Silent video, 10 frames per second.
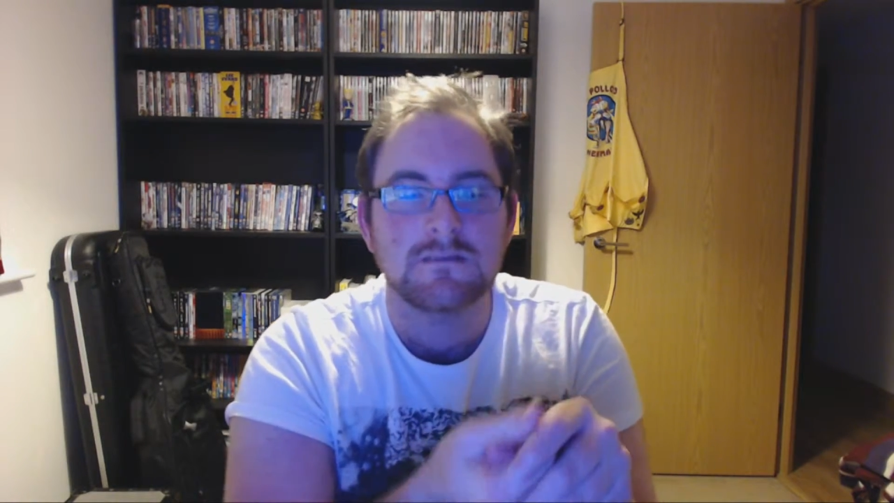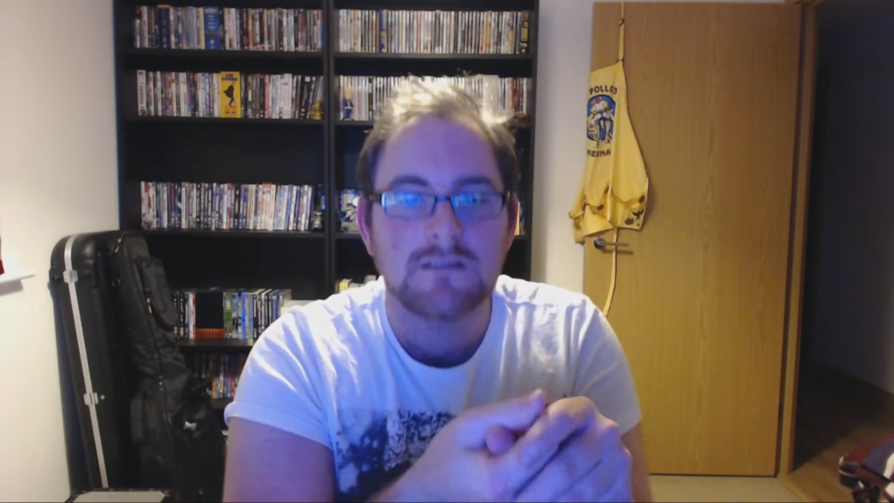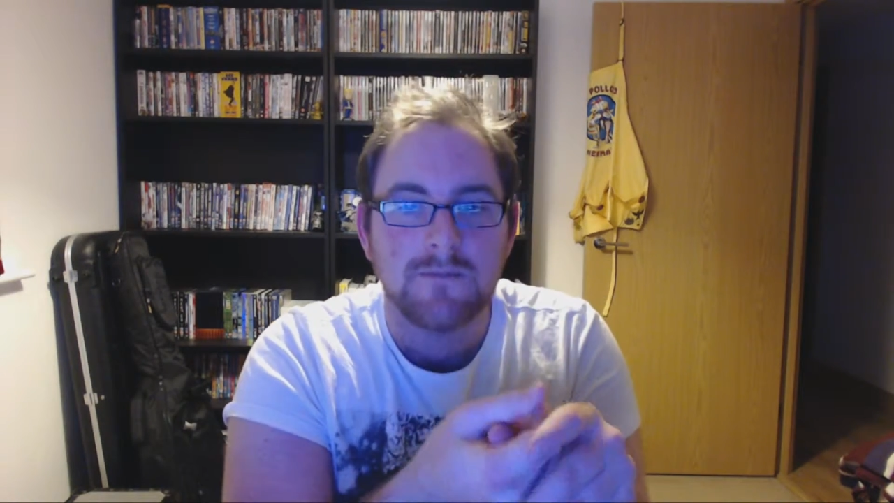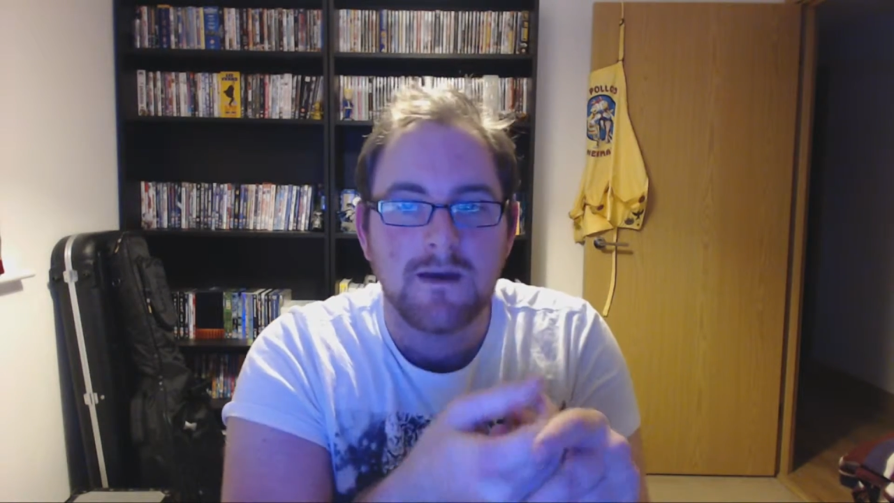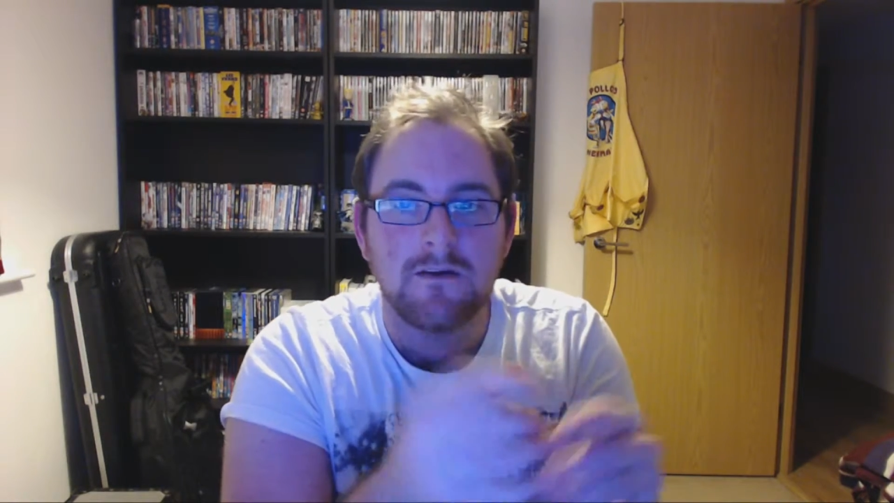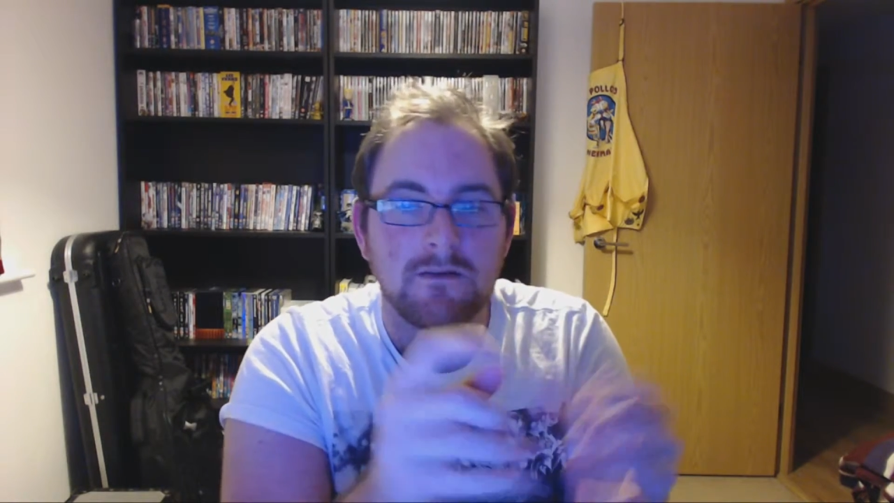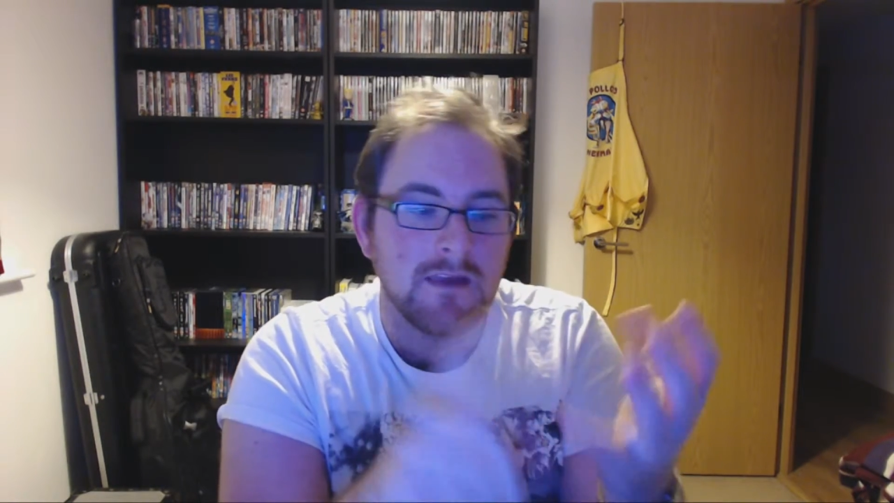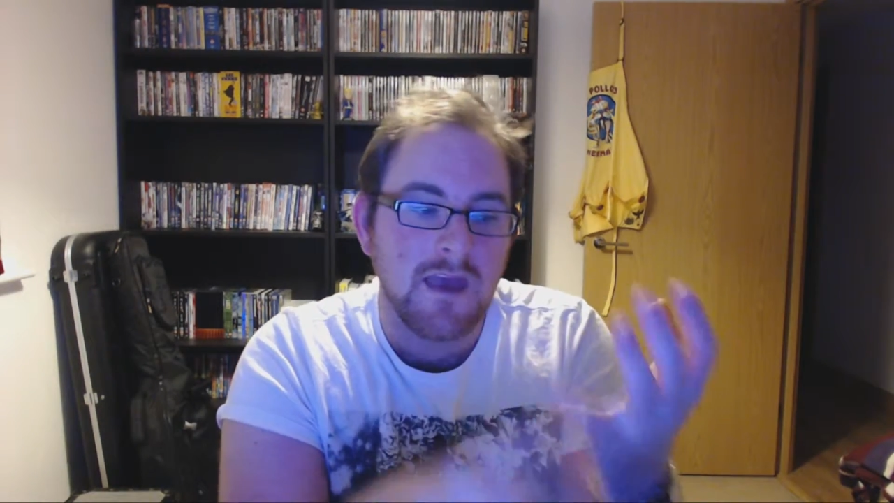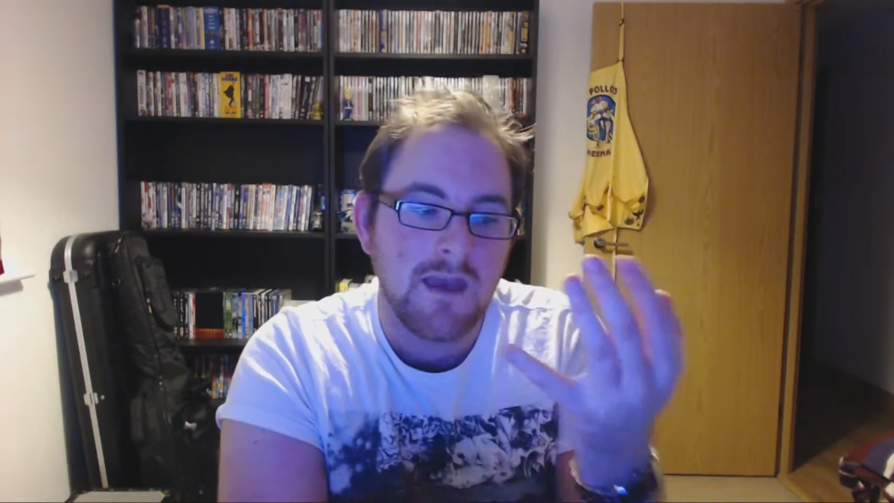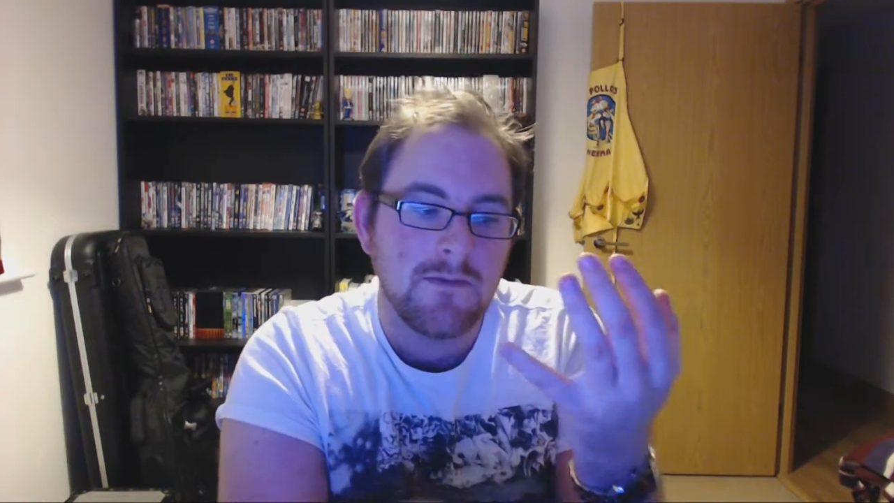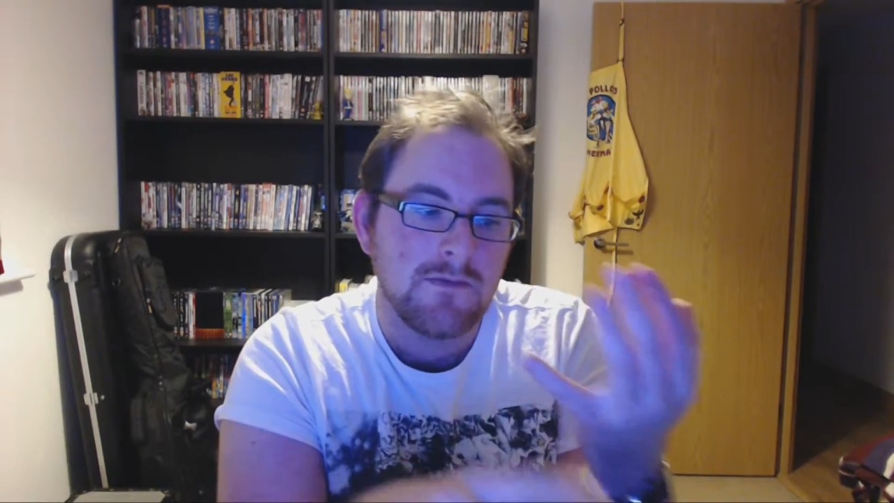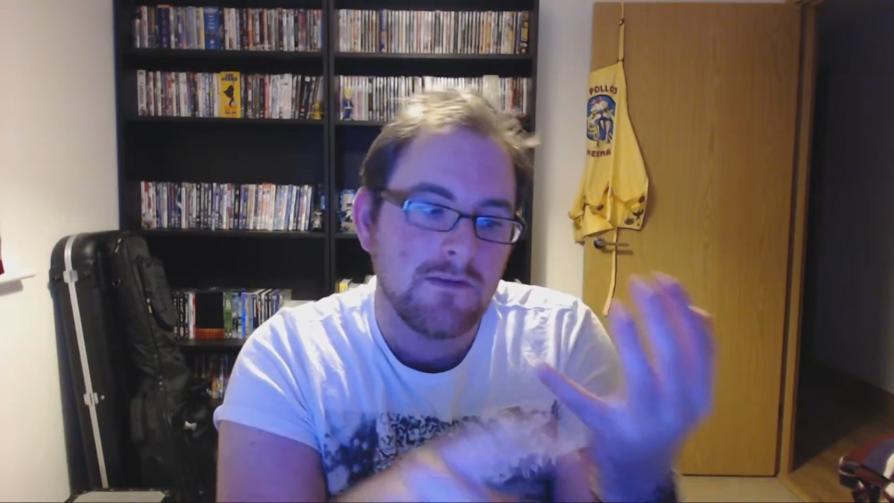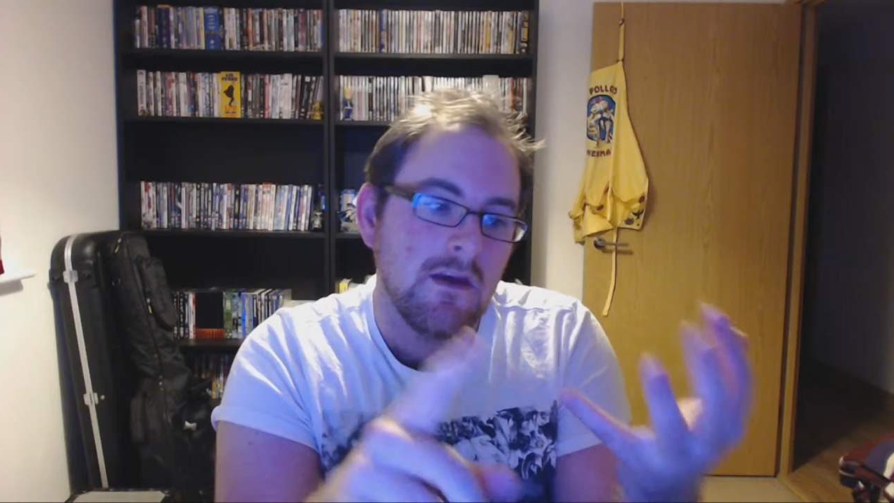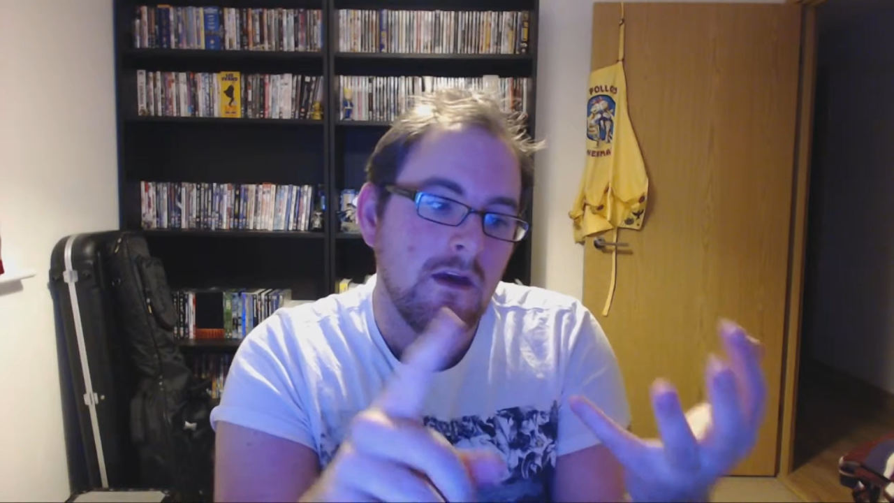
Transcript: to ask about games,